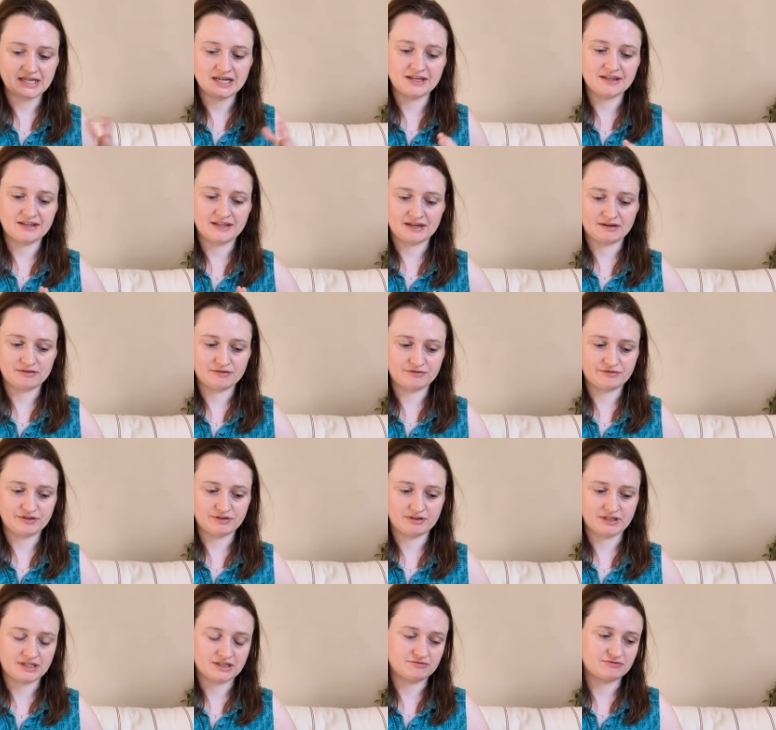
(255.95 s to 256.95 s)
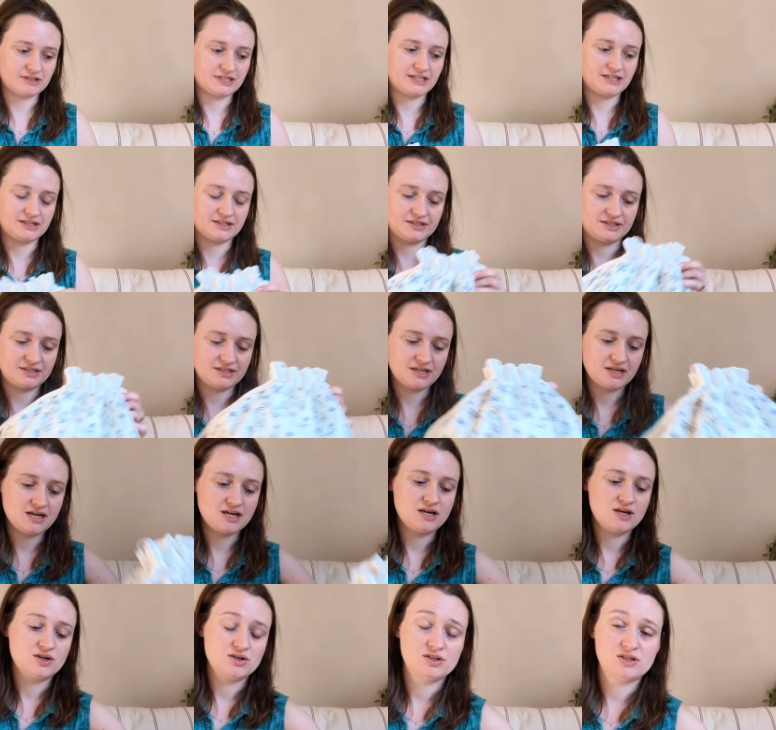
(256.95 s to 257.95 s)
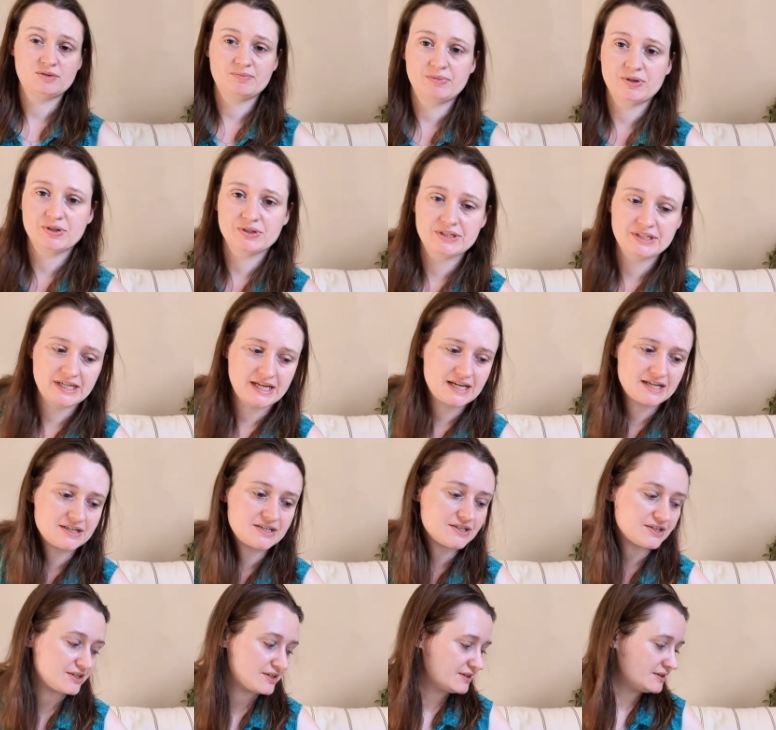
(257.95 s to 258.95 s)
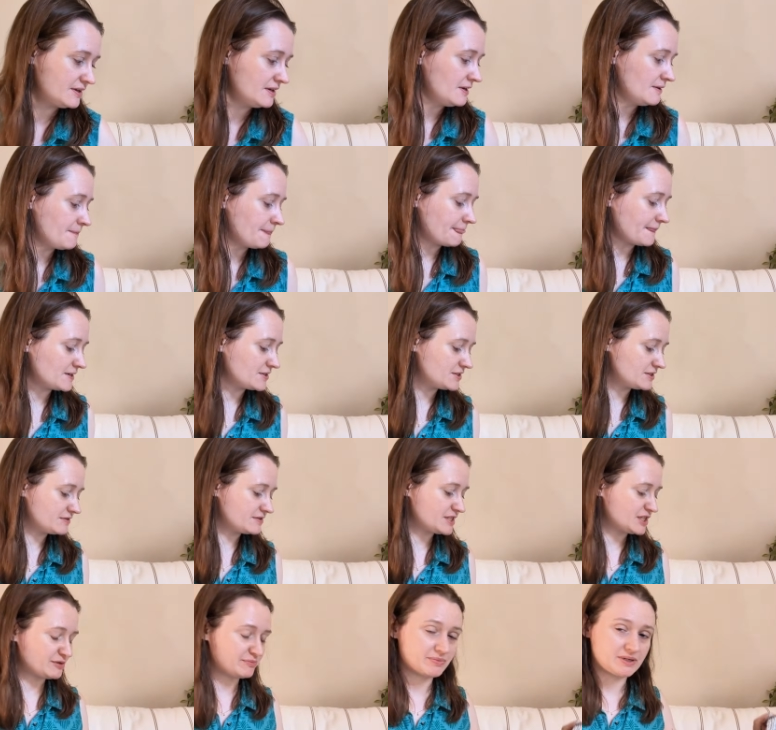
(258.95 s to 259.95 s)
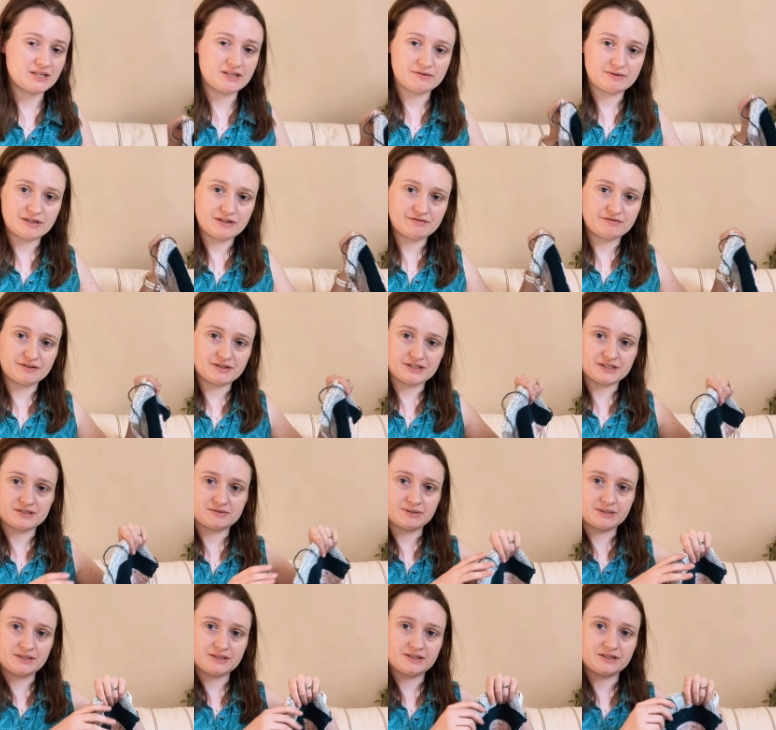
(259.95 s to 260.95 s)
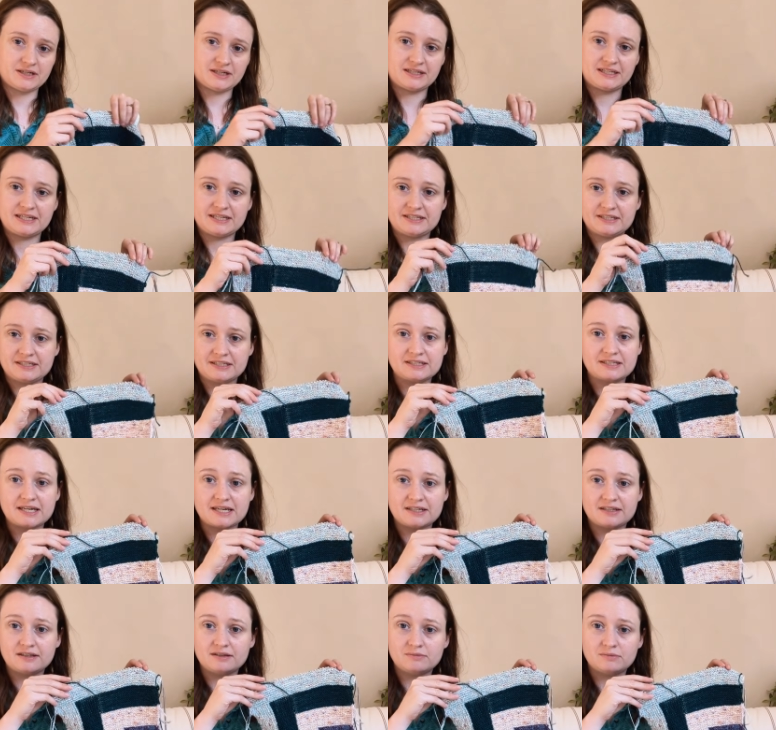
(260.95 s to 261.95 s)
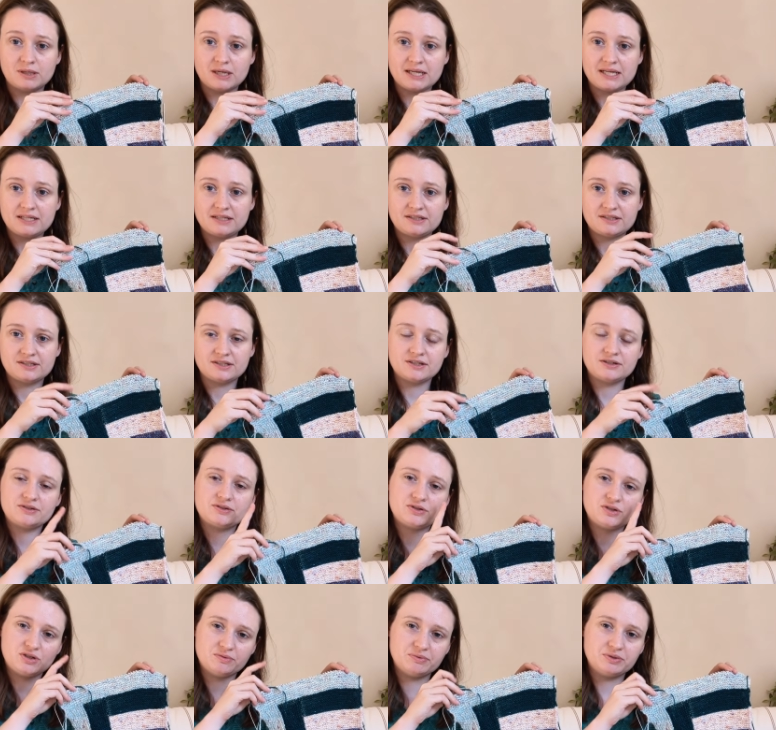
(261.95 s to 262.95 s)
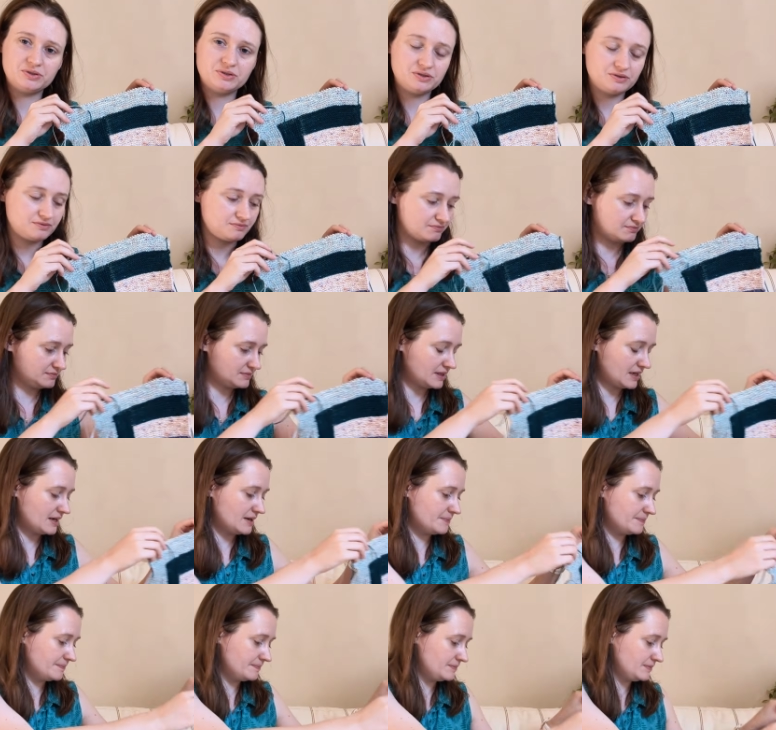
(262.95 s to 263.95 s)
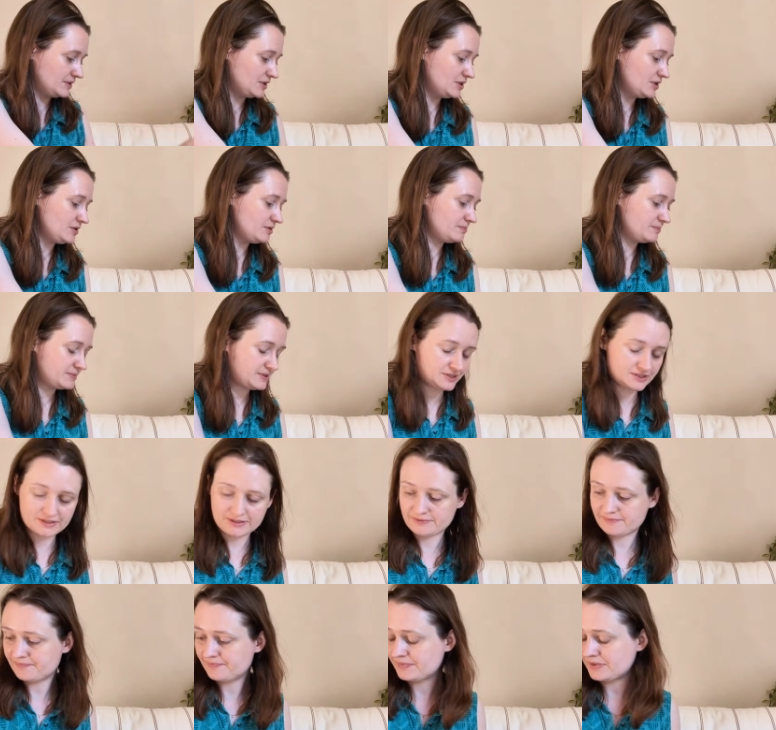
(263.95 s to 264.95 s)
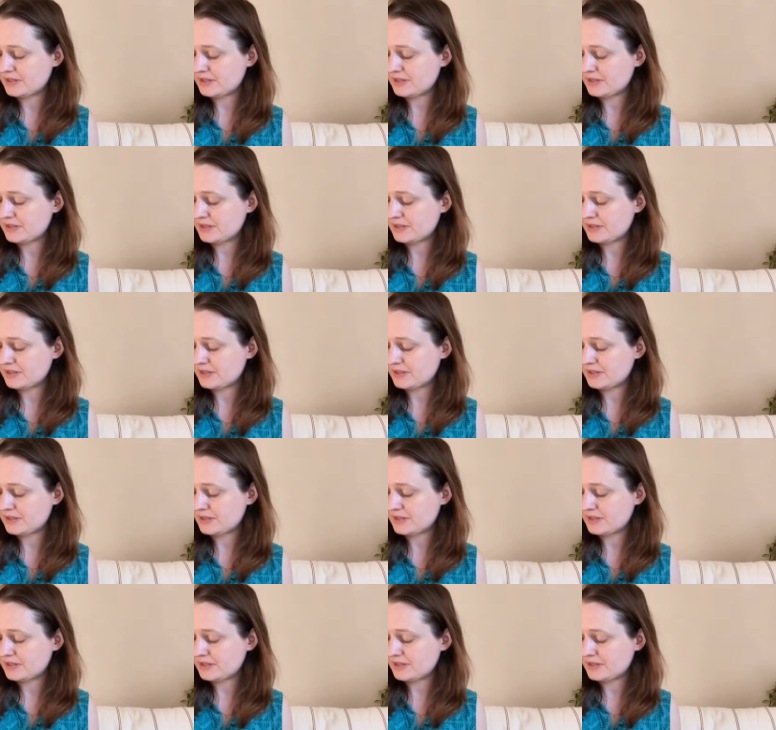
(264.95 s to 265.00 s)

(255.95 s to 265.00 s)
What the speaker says: I think that would feel like a really good spot to get to. I should have said, by the way, for this one I'd like to just get to the white, so 2 more loops.